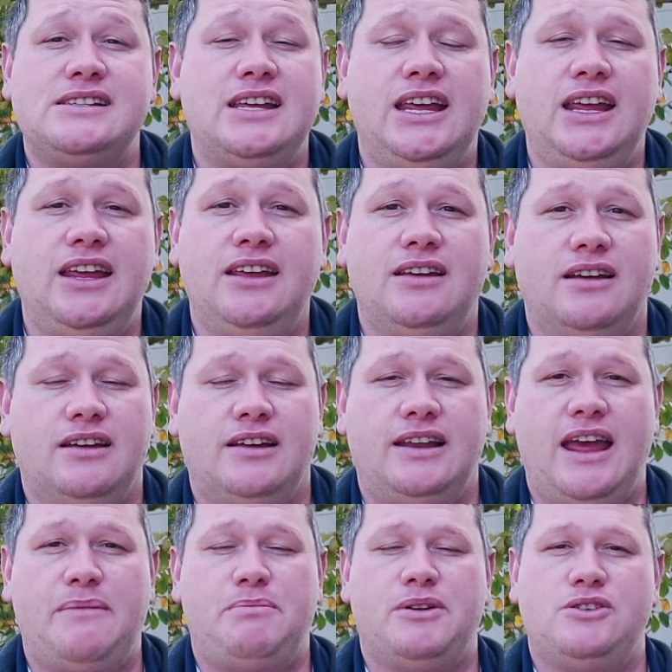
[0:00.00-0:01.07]
tea,
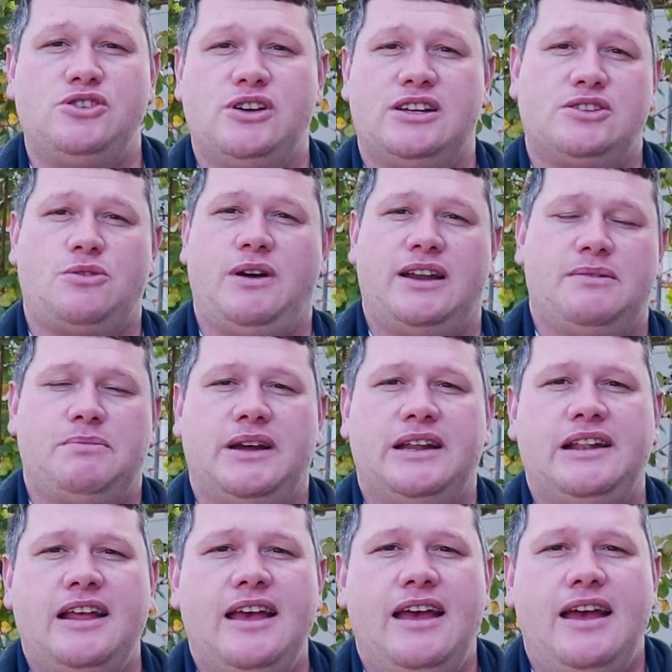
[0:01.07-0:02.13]
it happened to us quite a bit,